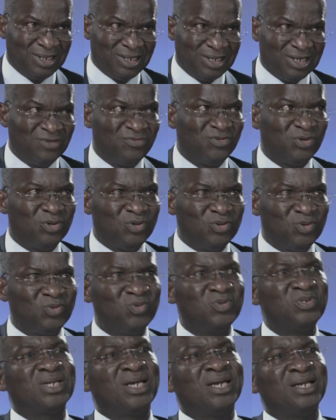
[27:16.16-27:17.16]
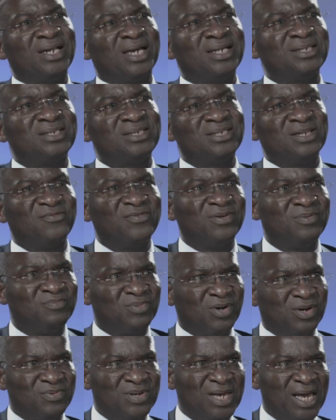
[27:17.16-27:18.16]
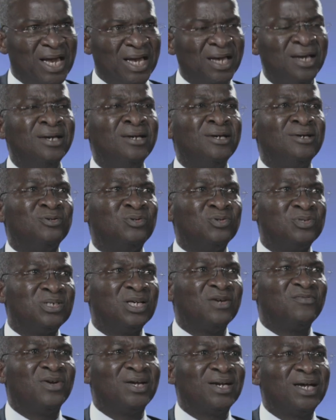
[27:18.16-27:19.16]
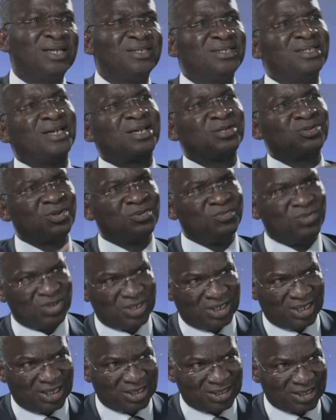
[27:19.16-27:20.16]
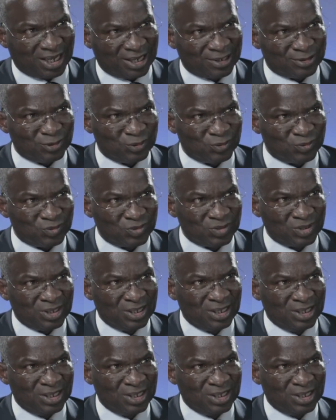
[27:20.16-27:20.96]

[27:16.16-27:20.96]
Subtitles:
If you use energy saving bulb here, you save energy that somebody else can use.